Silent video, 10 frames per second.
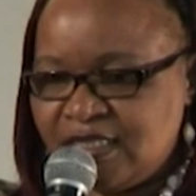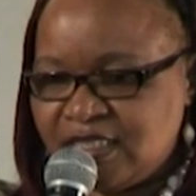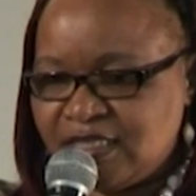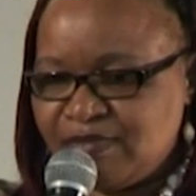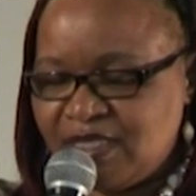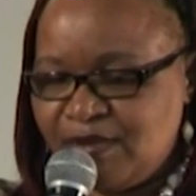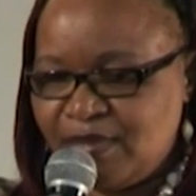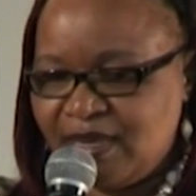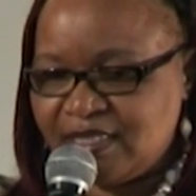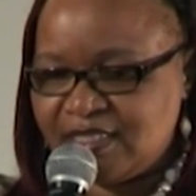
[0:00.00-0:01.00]
In
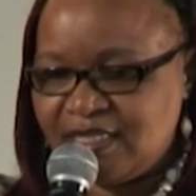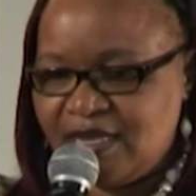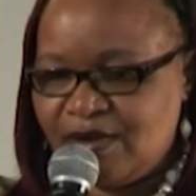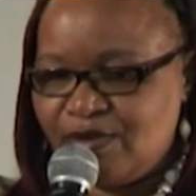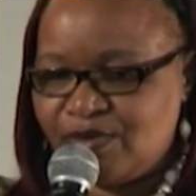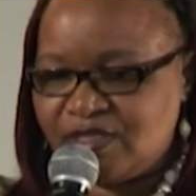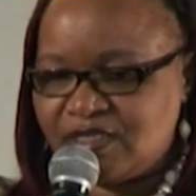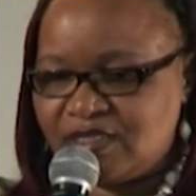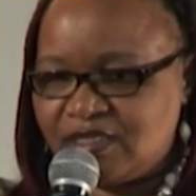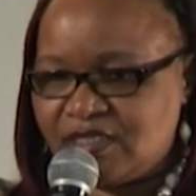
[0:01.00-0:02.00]
September last year, I was
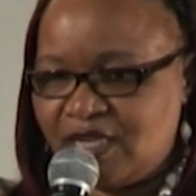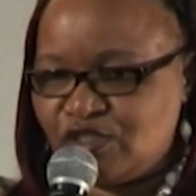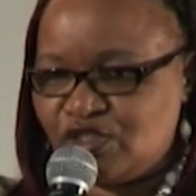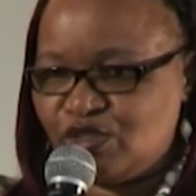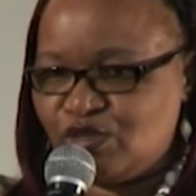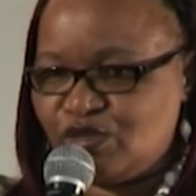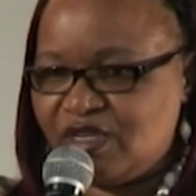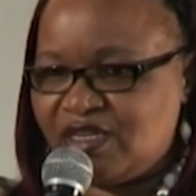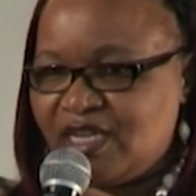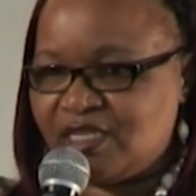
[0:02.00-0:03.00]
sent to
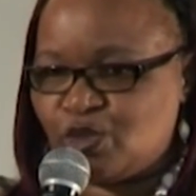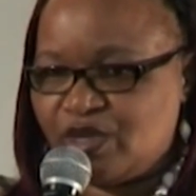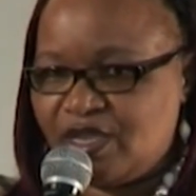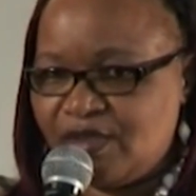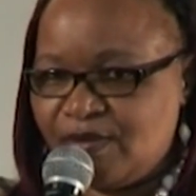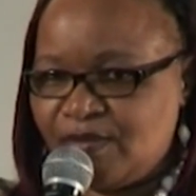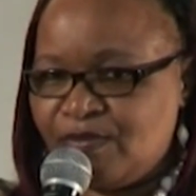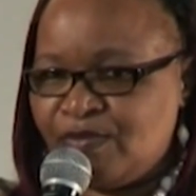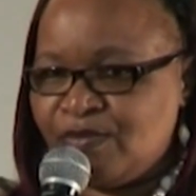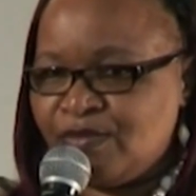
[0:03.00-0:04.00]
an X-ray
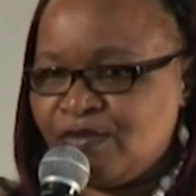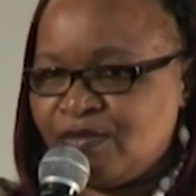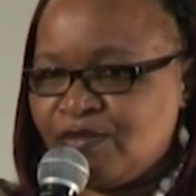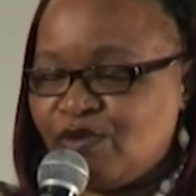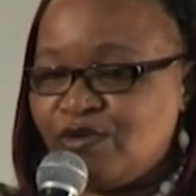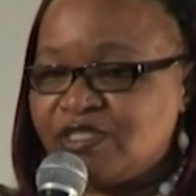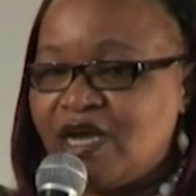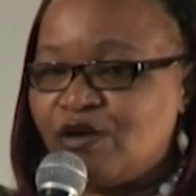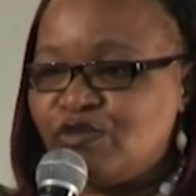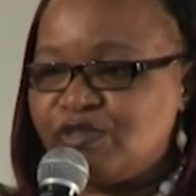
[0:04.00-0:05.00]
because
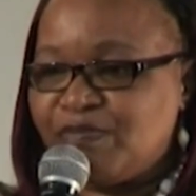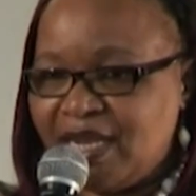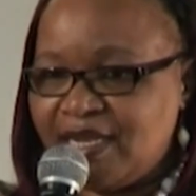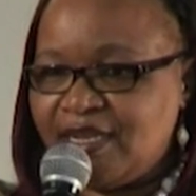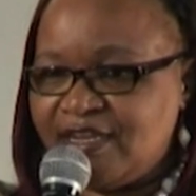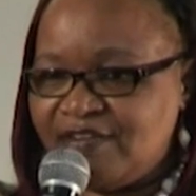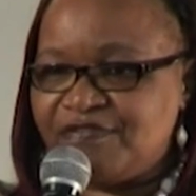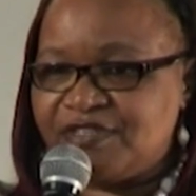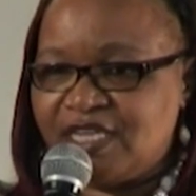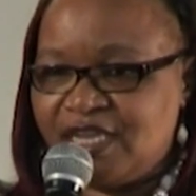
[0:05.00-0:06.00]
I could barely
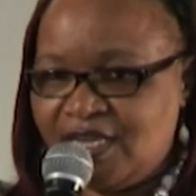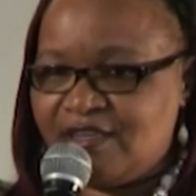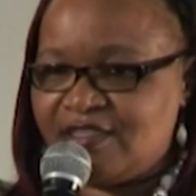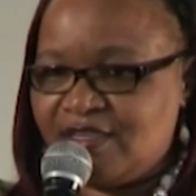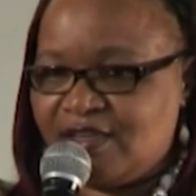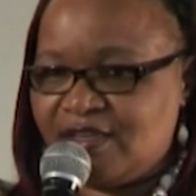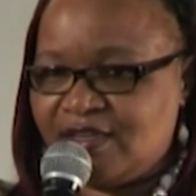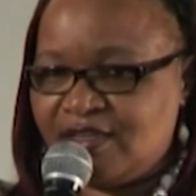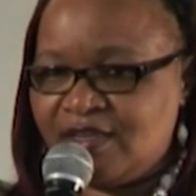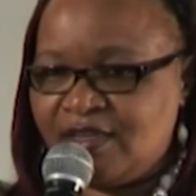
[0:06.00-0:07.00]
lift anything.
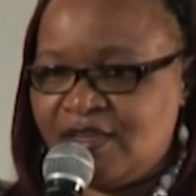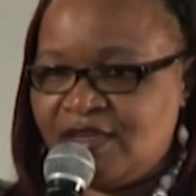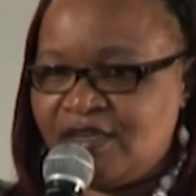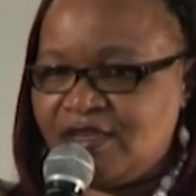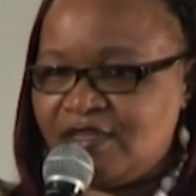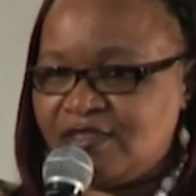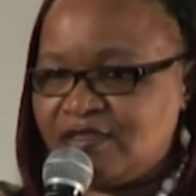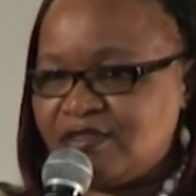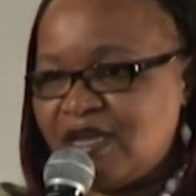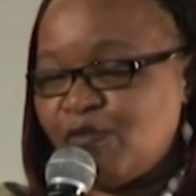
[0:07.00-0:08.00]

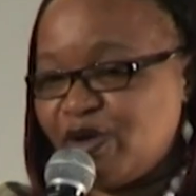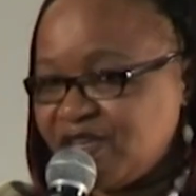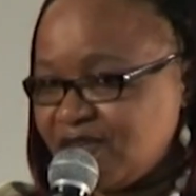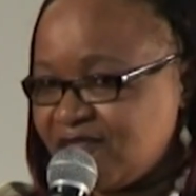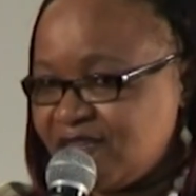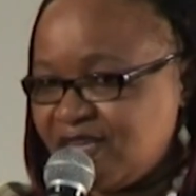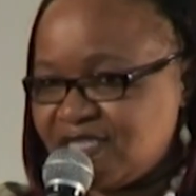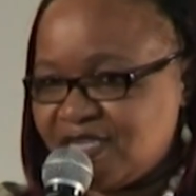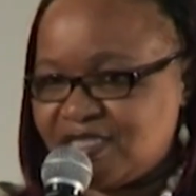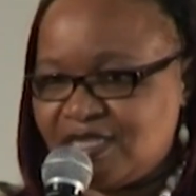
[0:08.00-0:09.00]
I'm working in
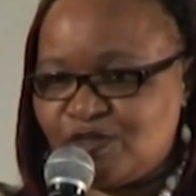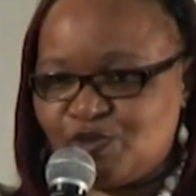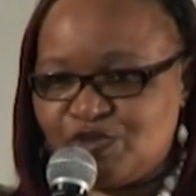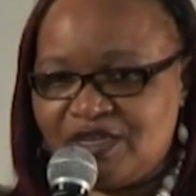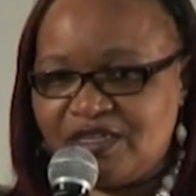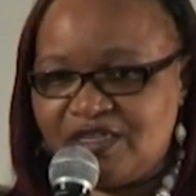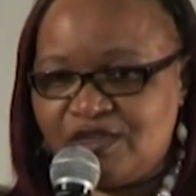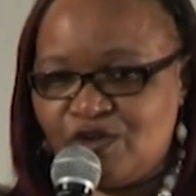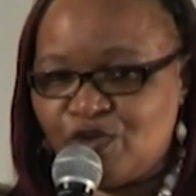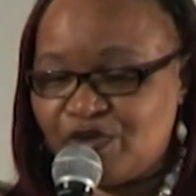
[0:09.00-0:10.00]
theaters, and
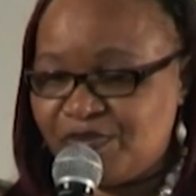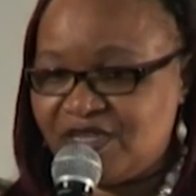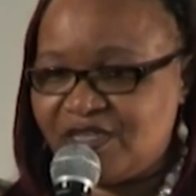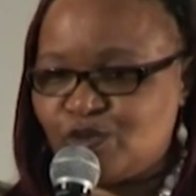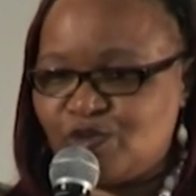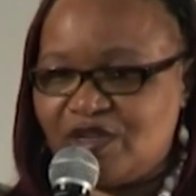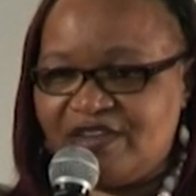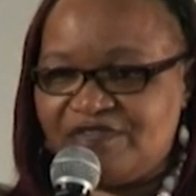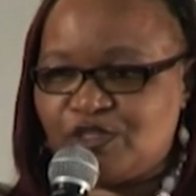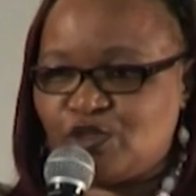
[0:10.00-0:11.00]
in orthopedics, we
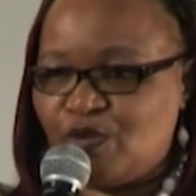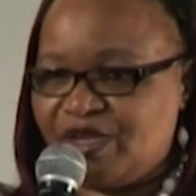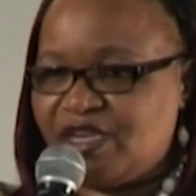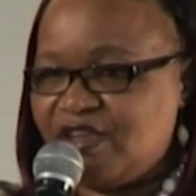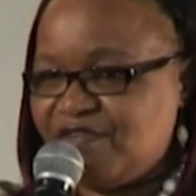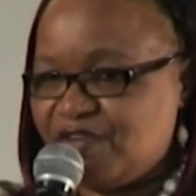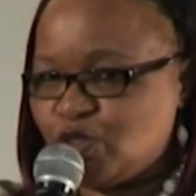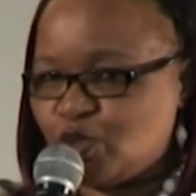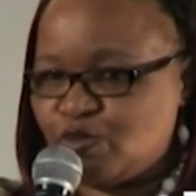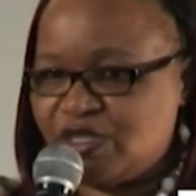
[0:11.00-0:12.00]
lift so many heavy
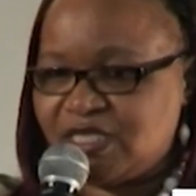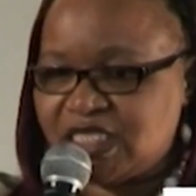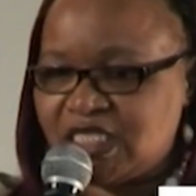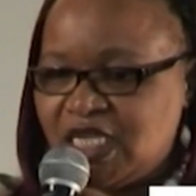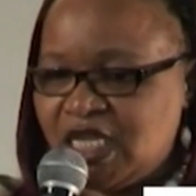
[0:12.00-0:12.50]
instruments